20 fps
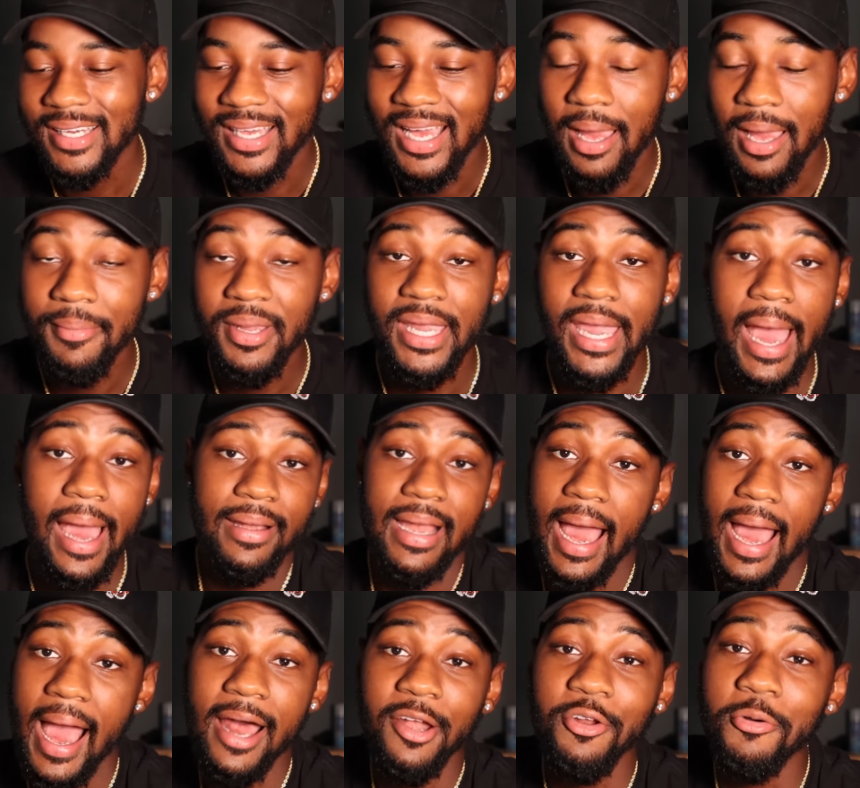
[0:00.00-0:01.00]
I mean,
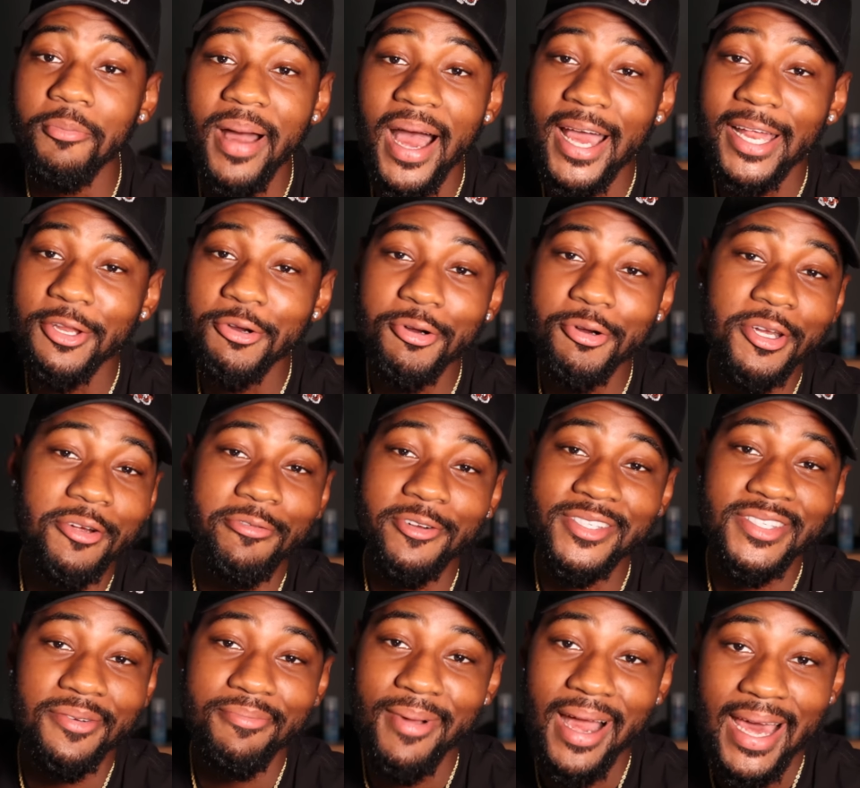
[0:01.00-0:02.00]
I, I don't mind doing it for
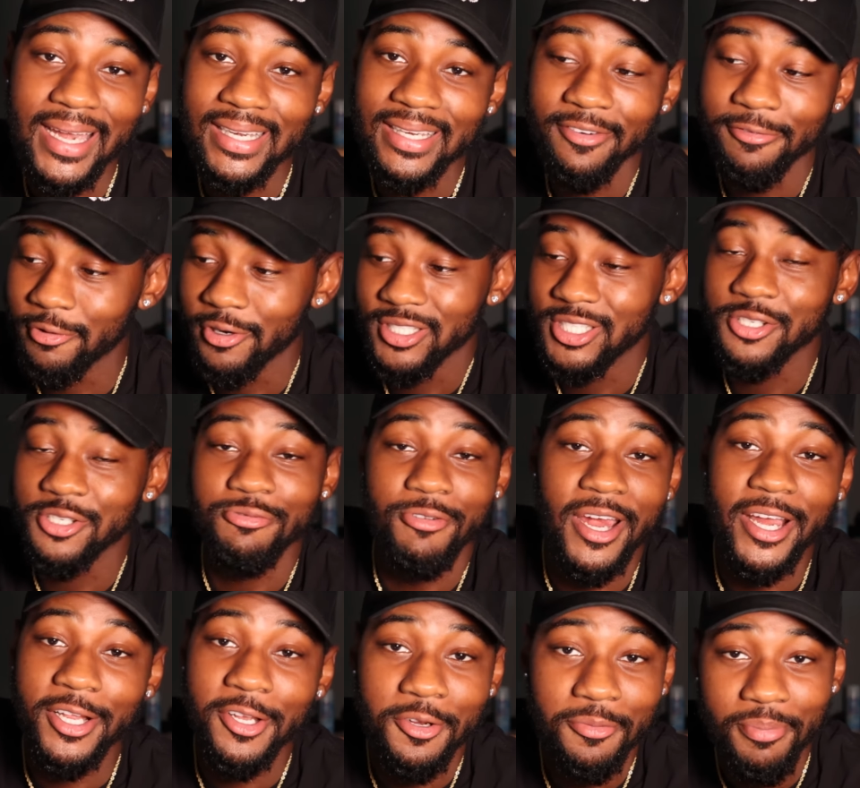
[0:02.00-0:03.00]
somebody for just
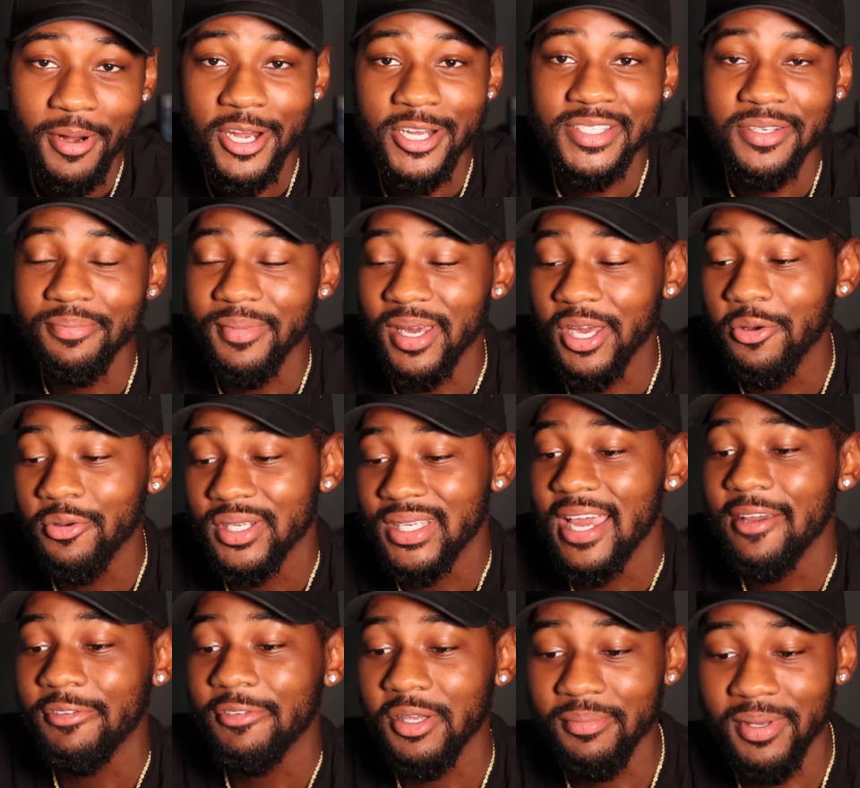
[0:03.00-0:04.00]
regular person, but it would
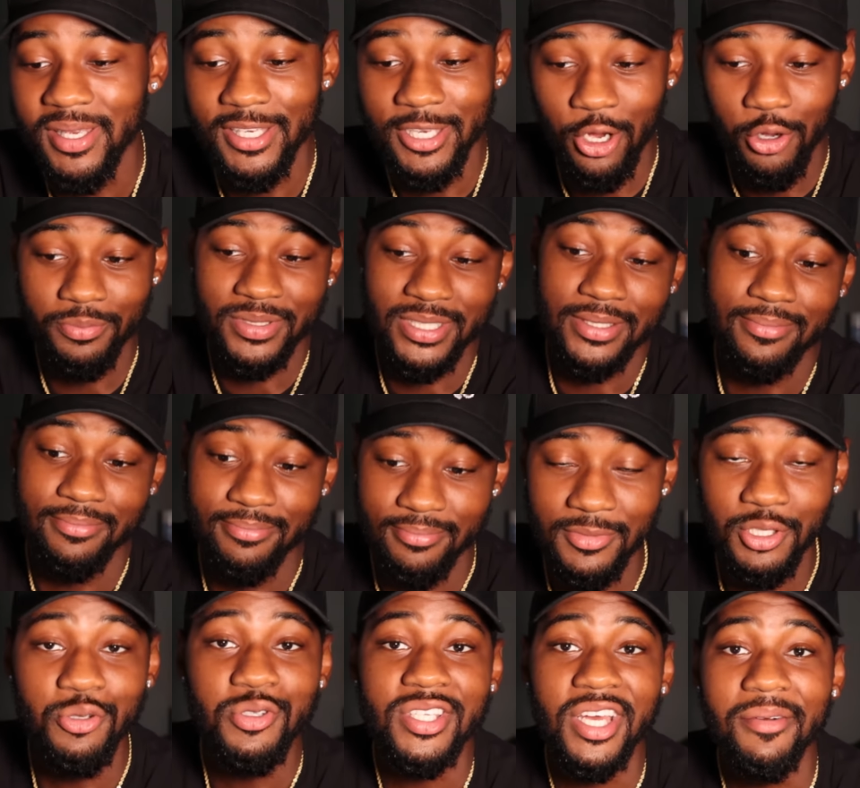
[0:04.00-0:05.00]
definitely be dope to
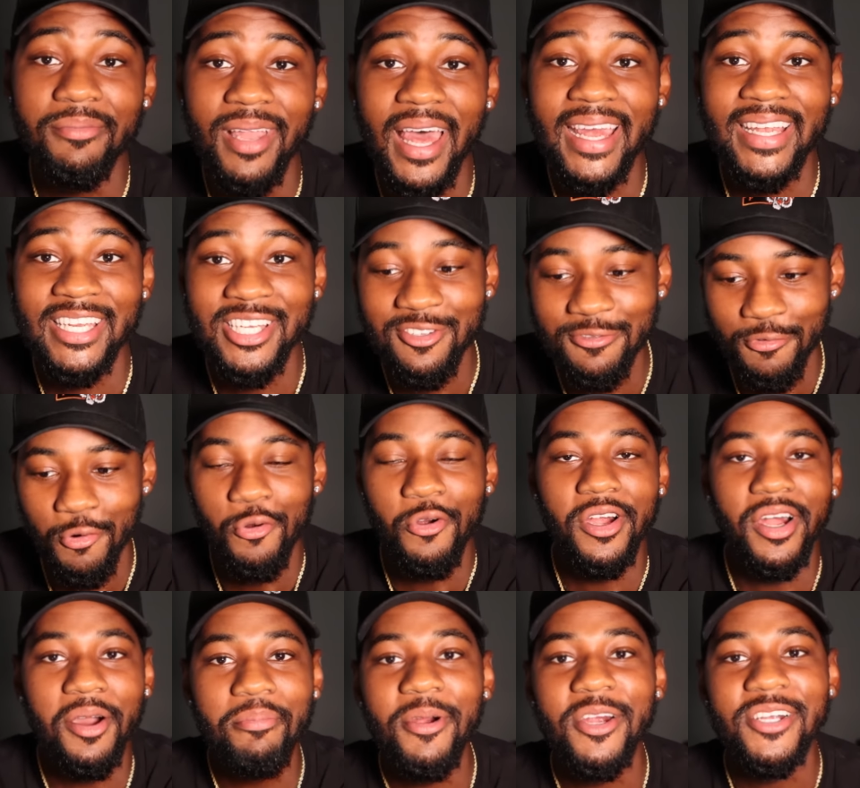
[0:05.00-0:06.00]
do something like this for
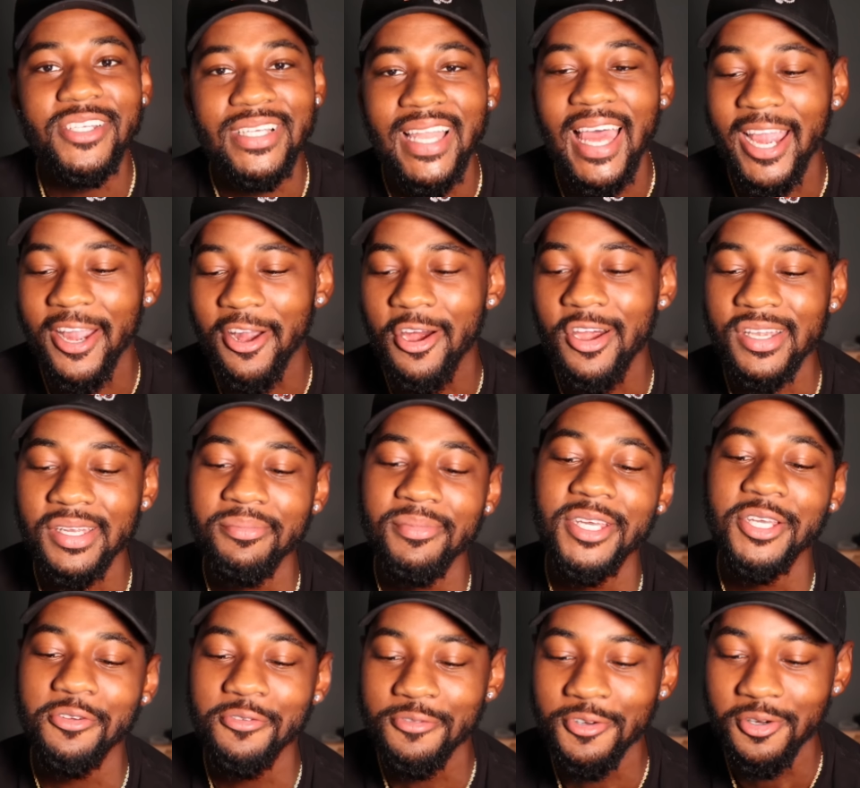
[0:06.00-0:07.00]
a person like Cardi B.
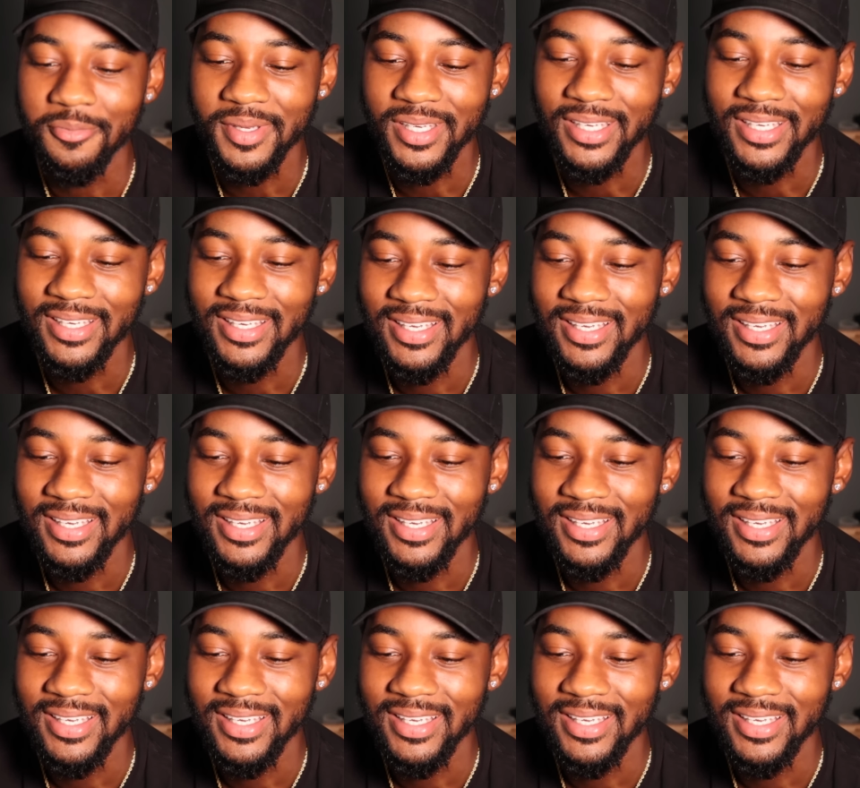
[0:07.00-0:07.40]
feel me?